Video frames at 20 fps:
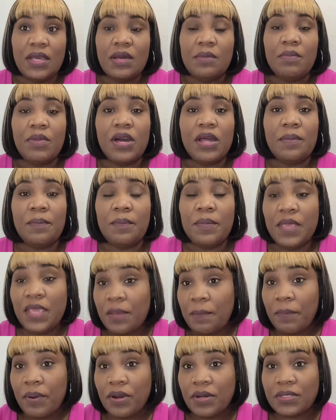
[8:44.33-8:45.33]
But
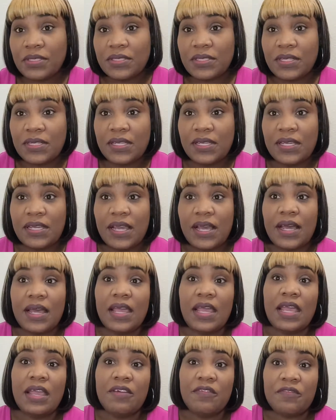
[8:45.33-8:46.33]
me personally,
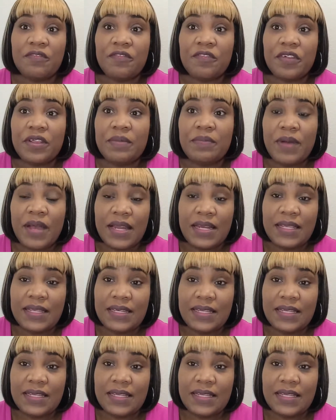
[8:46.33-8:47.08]
everybody